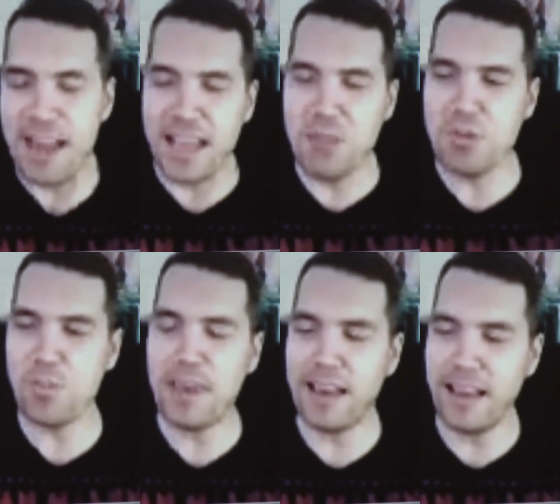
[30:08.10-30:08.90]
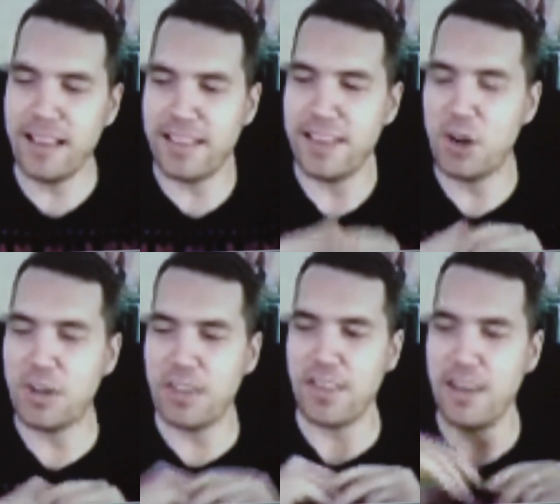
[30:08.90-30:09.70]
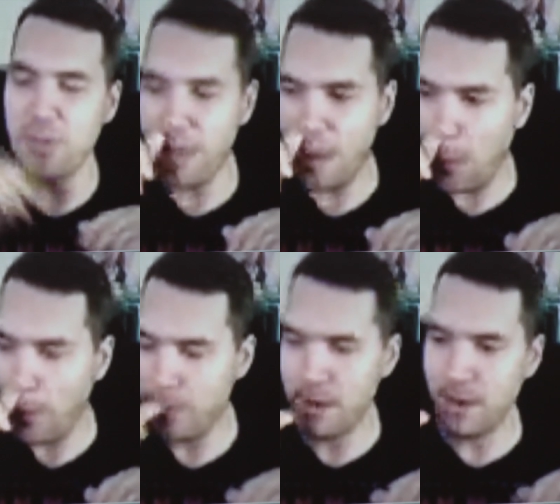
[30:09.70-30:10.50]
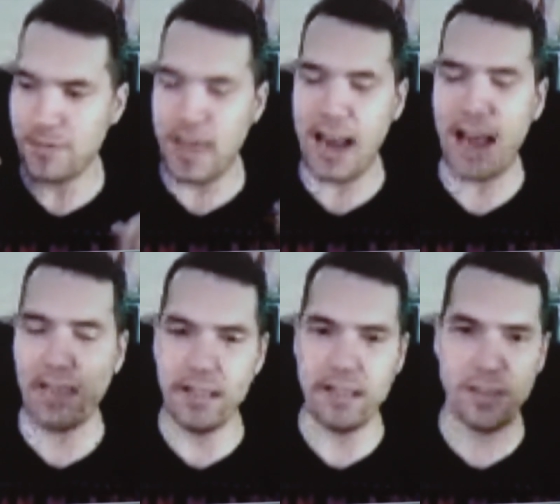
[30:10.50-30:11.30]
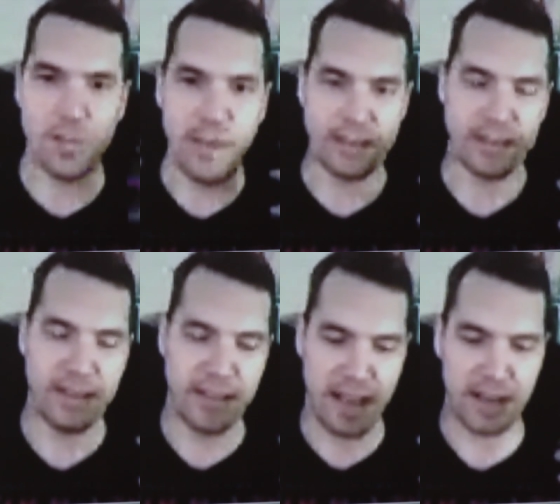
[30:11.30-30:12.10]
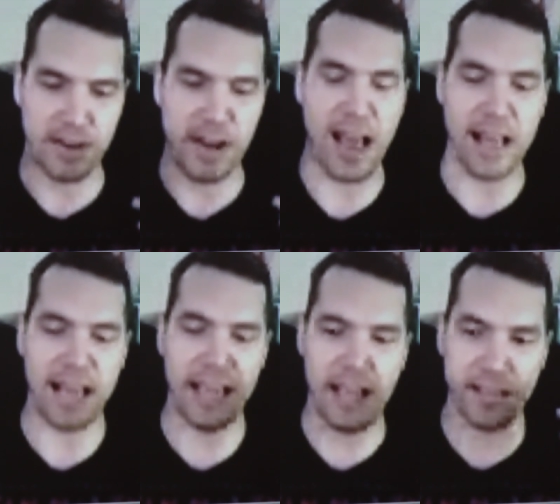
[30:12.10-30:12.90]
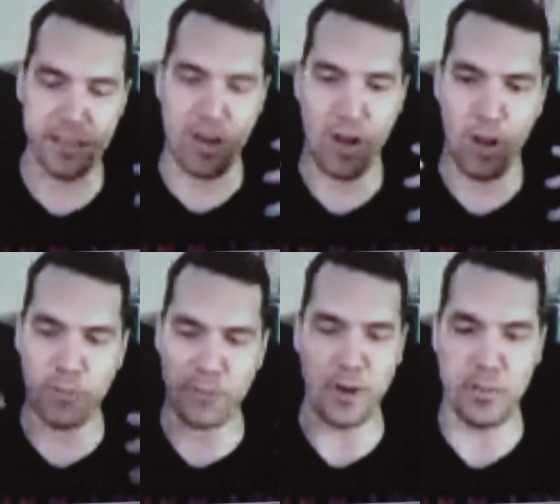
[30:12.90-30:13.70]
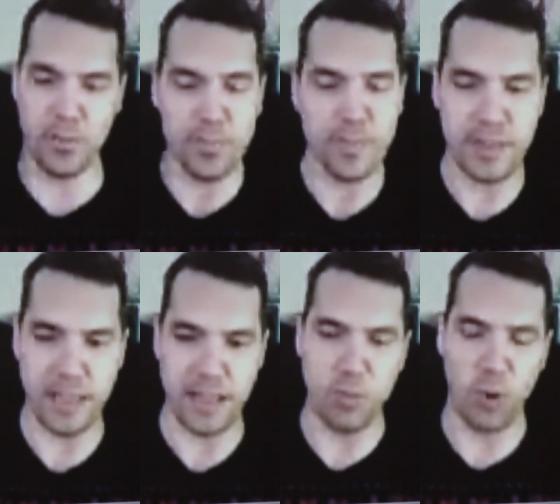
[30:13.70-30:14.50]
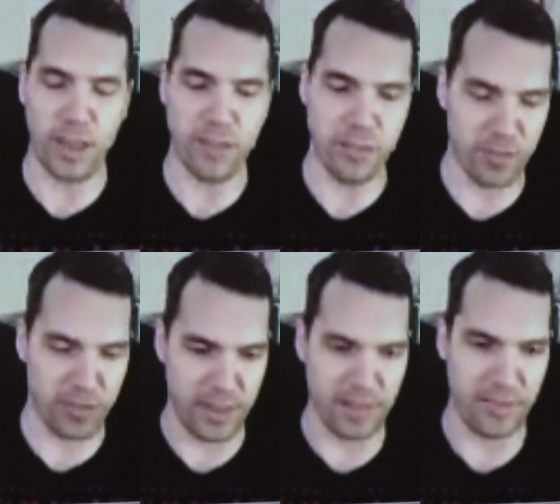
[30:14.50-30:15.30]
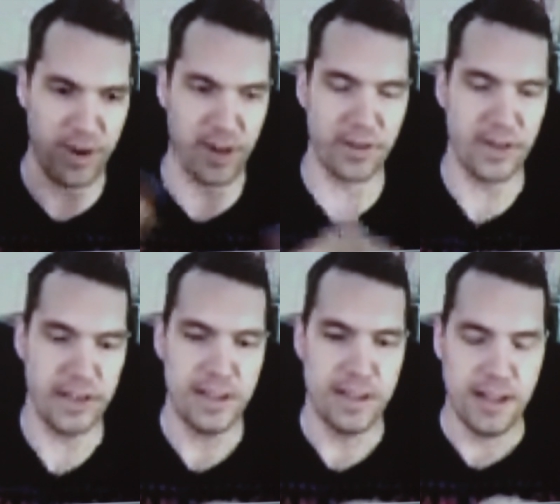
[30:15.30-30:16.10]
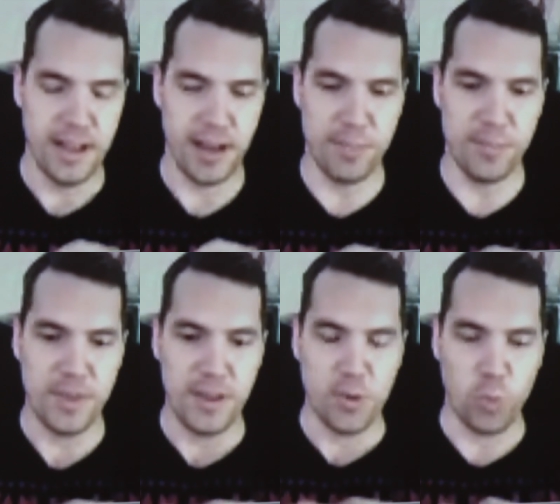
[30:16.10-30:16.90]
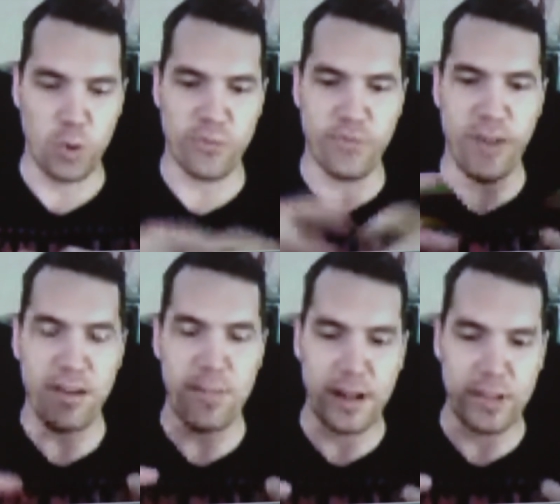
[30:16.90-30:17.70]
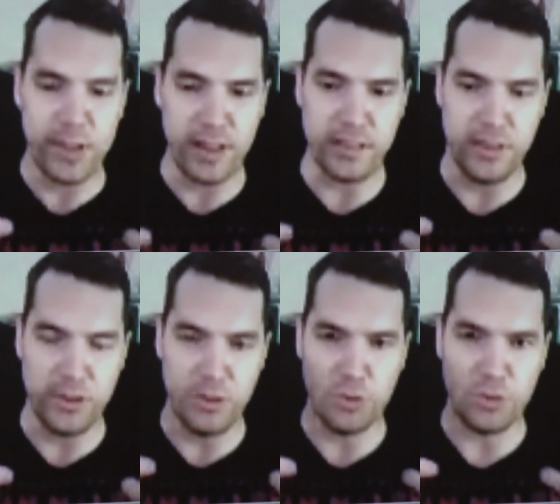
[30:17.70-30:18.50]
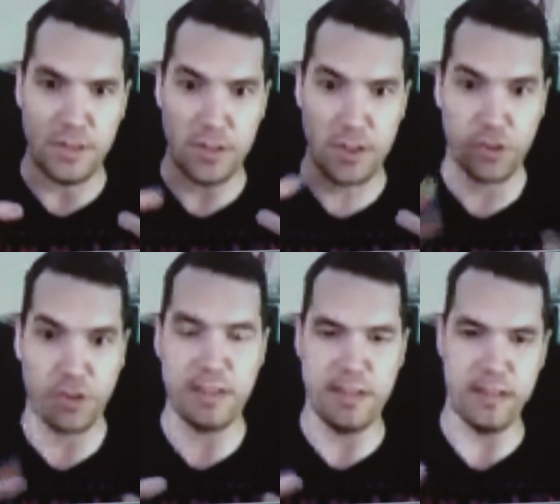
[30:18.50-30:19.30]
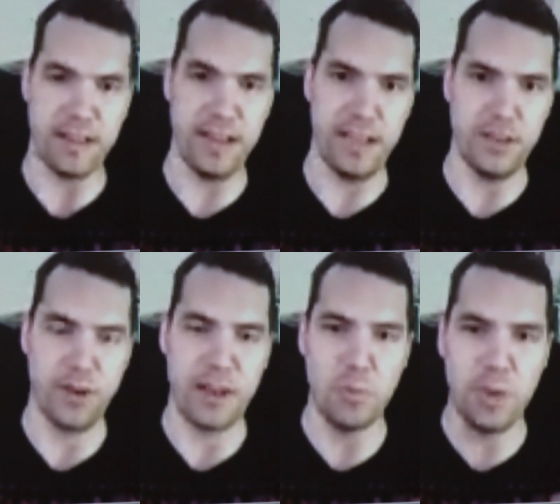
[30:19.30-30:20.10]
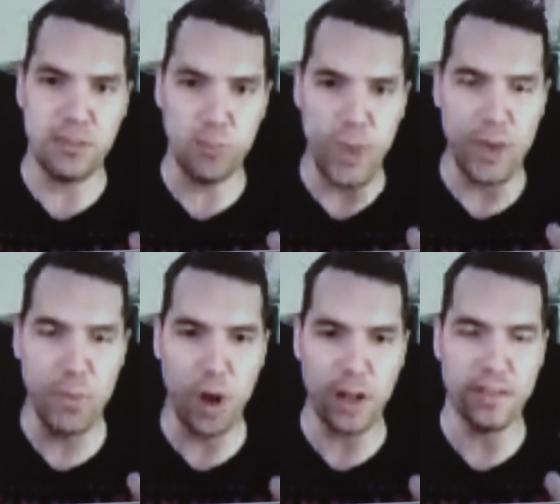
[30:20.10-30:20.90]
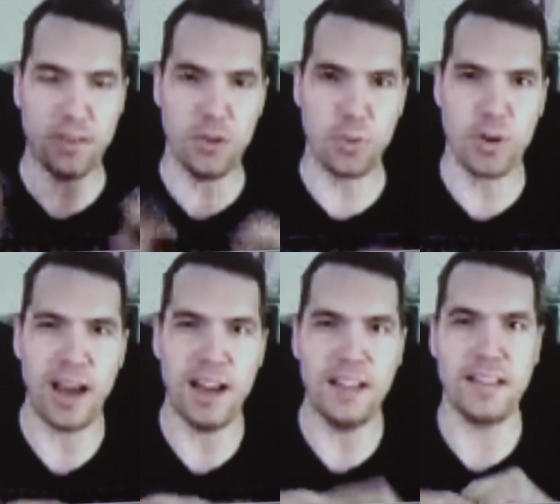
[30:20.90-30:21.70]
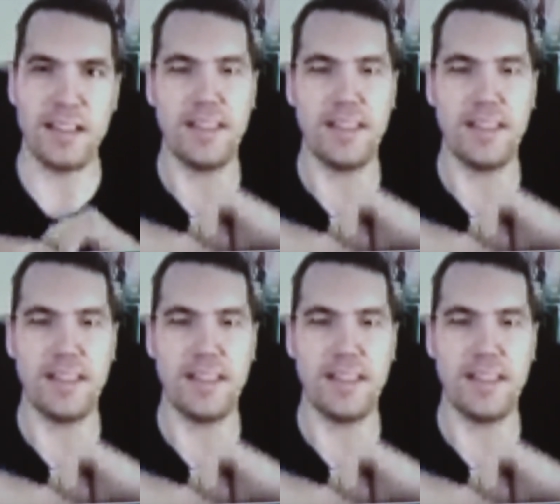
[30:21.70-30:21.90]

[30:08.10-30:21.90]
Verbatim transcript: And it was because, you know, it's, it was that question of, and I think this is me as a designer, and I, I get this all from Sid, working for Sid forever. Um, we're very much into discrete design, right? We we want to, we're not into